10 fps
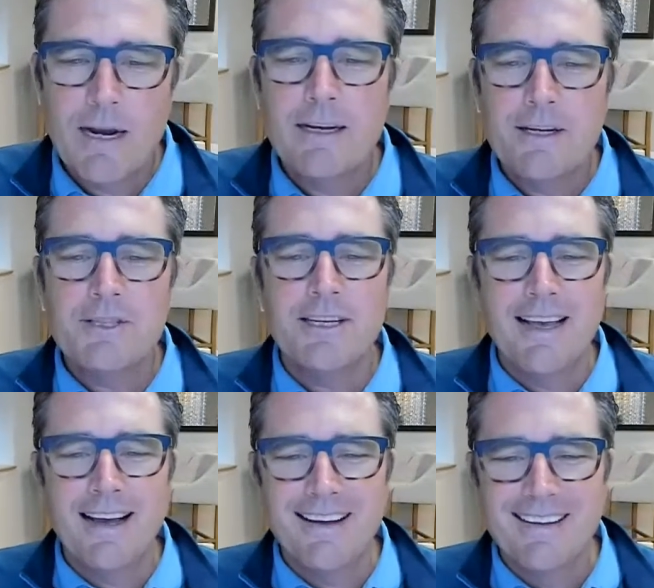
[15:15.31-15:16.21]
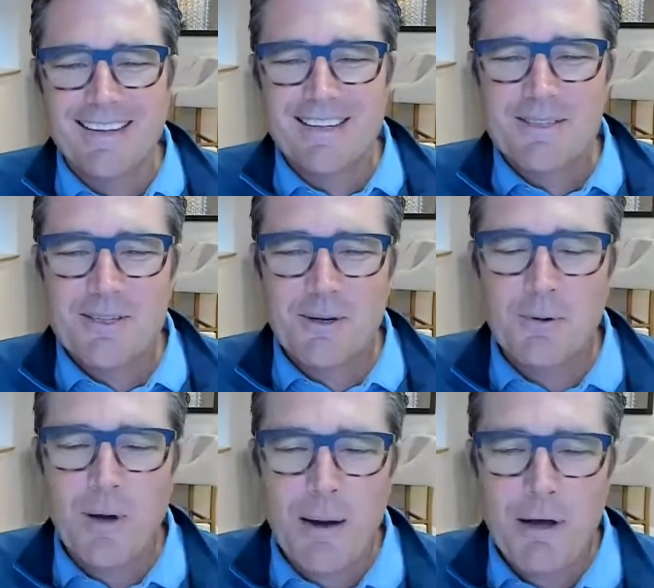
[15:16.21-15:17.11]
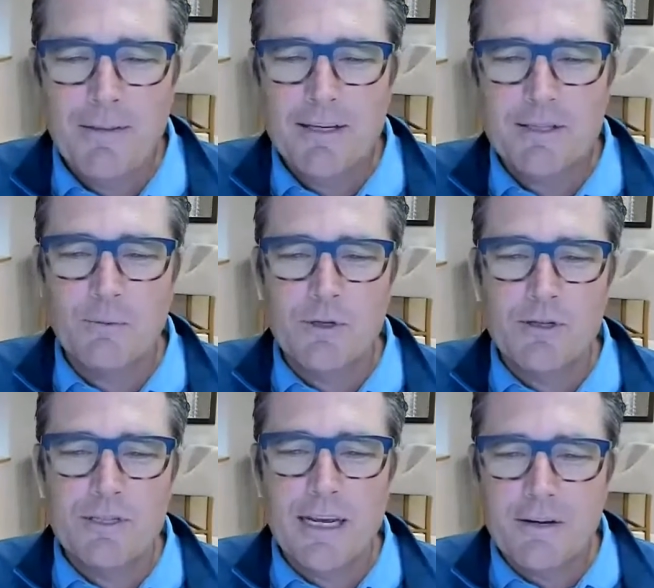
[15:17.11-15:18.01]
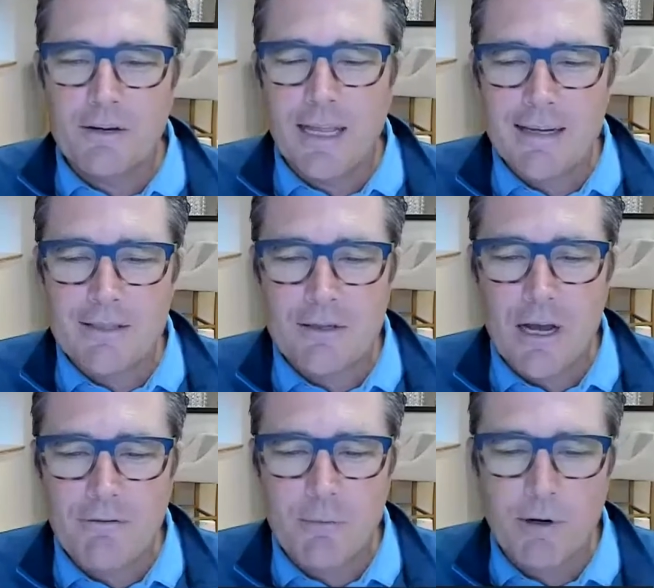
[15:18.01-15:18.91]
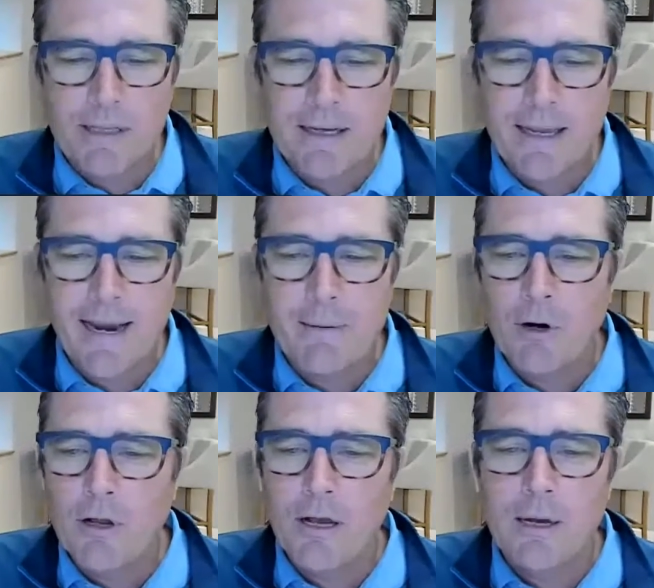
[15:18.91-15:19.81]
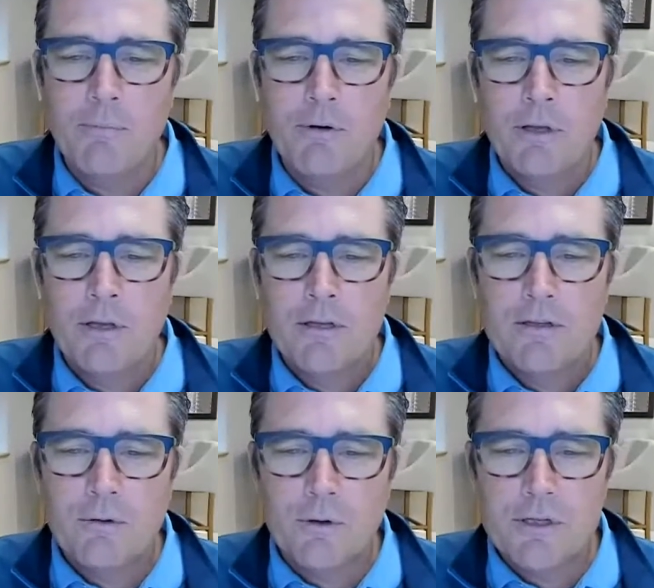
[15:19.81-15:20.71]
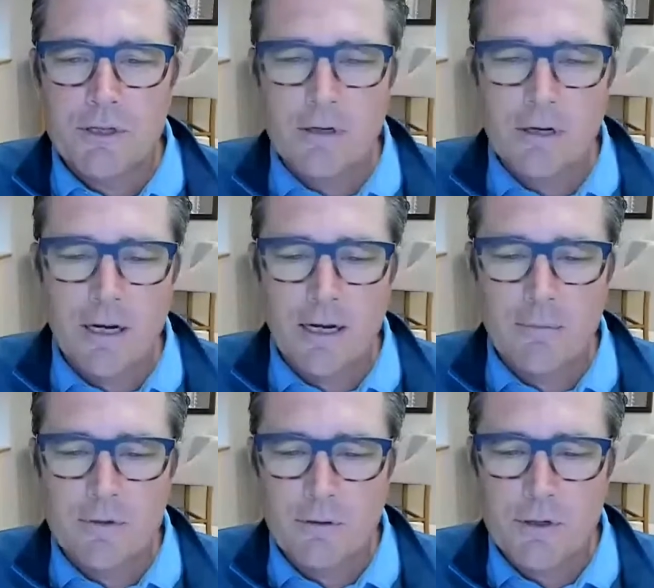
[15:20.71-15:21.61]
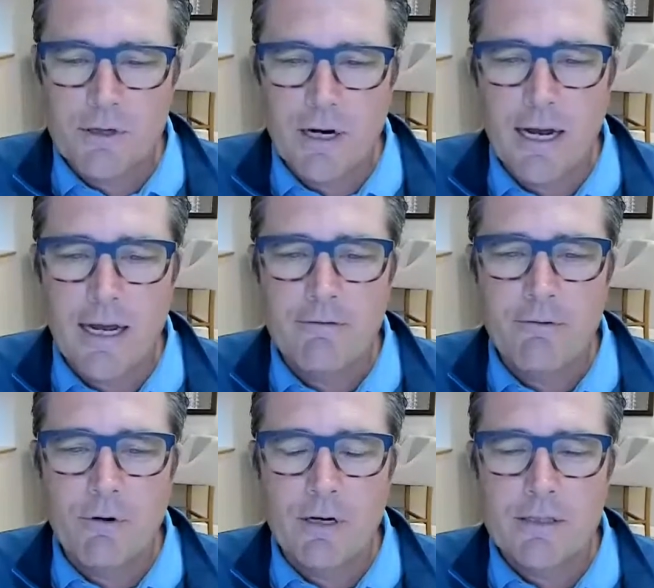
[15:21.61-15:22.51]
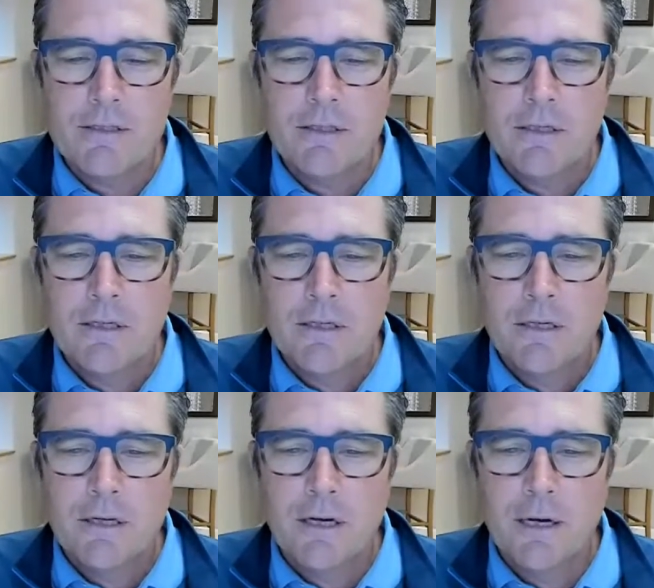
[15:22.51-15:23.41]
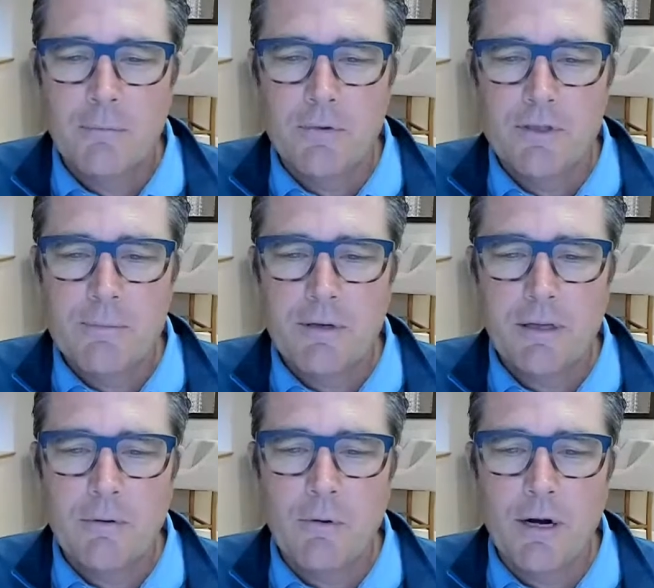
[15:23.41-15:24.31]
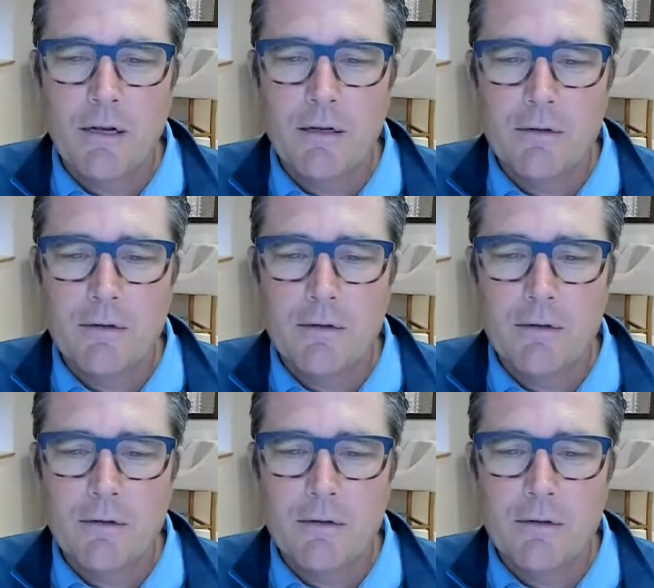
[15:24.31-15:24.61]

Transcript: Red and itchy, yeah. So how about this? Would you take your glasses off and bring the camera up towards your eye for us? Typically we want to